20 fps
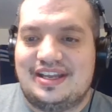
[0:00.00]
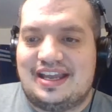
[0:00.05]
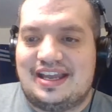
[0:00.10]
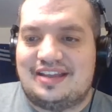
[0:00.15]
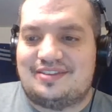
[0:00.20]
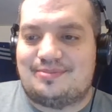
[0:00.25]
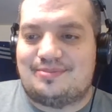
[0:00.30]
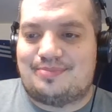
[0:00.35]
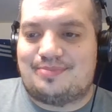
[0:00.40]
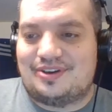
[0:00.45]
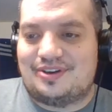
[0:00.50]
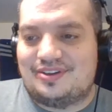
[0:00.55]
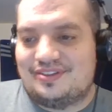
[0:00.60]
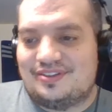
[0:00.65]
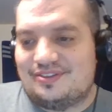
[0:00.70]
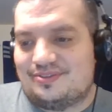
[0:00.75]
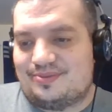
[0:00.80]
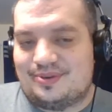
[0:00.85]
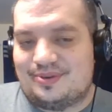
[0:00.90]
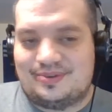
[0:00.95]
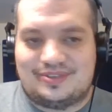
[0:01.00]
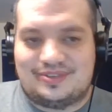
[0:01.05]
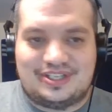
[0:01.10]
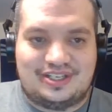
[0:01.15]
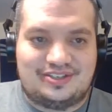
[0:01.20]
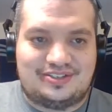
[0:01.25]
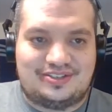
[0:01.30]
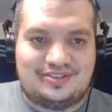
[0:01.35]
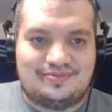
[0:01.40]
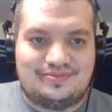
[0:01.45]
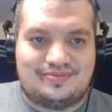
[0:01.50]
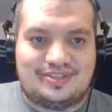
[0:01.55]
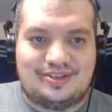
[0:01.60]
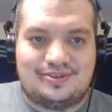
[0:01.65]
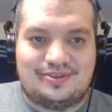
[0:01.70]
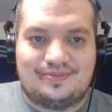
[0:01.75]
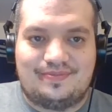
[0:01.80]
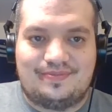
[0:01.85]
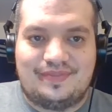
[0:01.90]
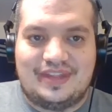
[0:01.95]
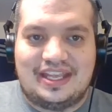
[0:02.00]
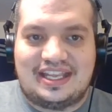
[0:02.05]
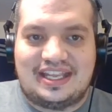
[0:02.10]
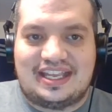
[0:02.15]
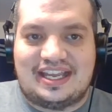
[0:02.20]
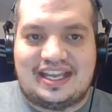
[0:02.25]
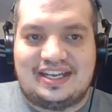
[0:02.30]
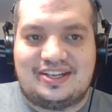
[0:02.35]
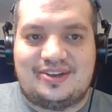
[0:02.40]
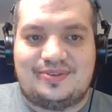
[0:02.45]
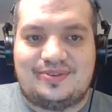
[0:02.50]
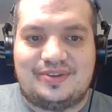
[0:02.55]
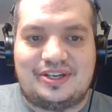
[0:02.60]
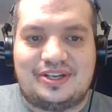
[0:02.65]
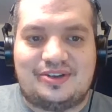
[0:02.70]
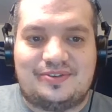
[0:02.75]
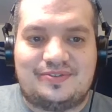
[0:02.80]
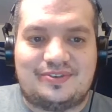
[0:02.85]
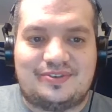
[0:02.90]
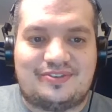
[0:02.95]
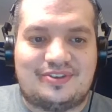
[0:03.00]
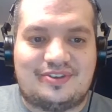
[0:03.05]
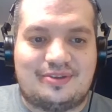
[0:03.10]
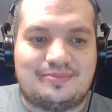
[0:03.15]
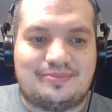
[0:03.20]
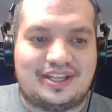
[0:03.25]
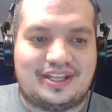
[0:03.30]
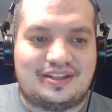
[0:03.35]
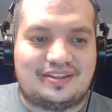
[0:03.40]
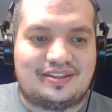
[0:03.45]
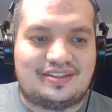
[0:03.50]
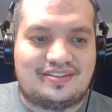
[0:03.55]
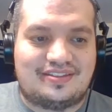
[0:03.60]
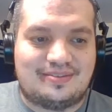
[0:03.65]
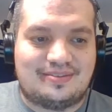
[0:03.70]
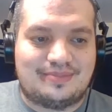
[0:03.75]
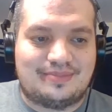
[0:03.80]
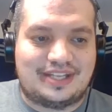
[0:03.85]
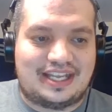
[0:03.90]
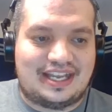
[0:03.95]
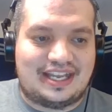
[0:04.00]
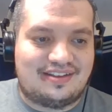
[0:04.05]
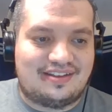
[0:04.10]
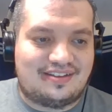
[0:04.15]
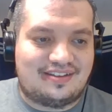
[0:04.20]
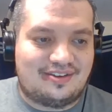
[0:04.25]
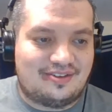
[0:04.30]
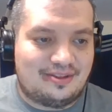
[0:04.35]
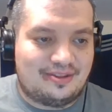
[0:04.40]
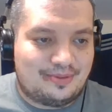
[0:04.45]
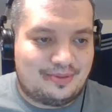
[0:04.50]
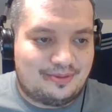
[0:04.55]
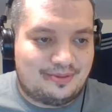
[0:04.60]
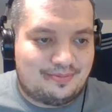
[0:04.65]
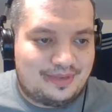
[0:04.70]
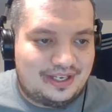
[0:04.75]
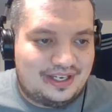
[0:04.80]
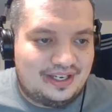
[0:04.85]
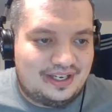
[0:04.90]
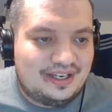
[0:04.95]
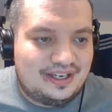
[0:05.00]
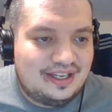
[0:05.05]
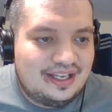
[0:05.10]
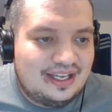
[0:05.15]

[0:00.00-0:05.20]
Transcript: as a part of this rotation. So kind of going over some of the guys here in the bullpen.